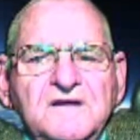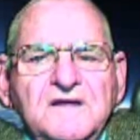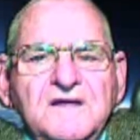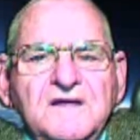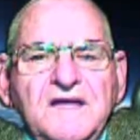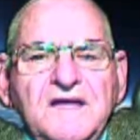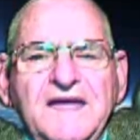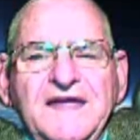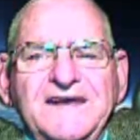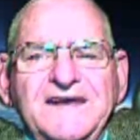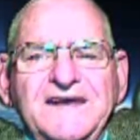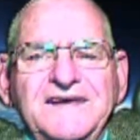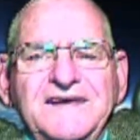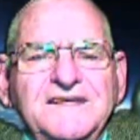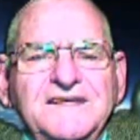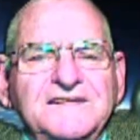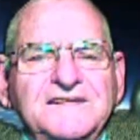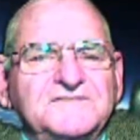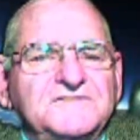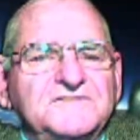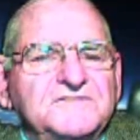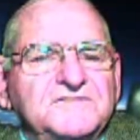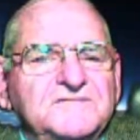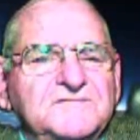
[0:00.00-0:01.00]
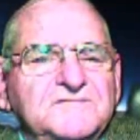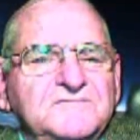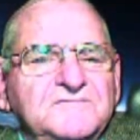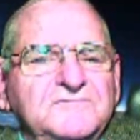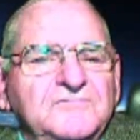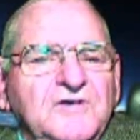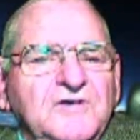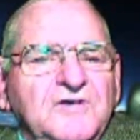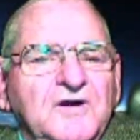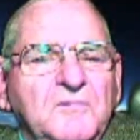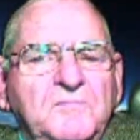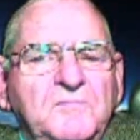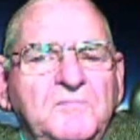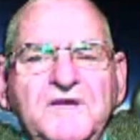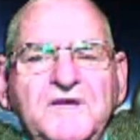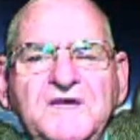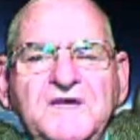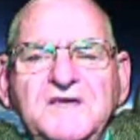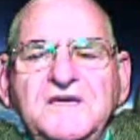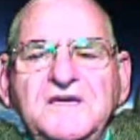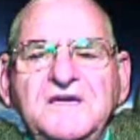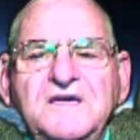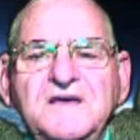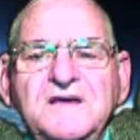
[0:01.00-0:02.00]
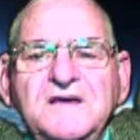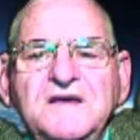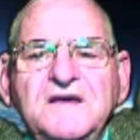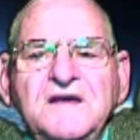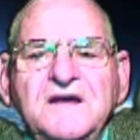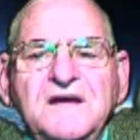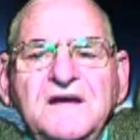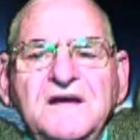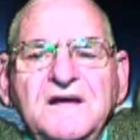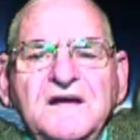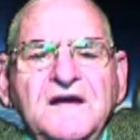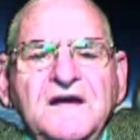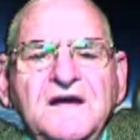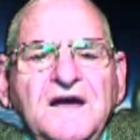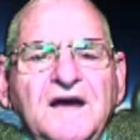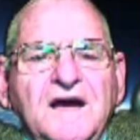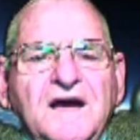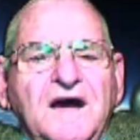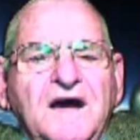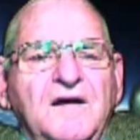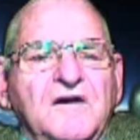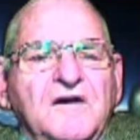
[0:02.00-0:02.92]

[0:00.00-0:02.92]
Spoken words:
And it will be a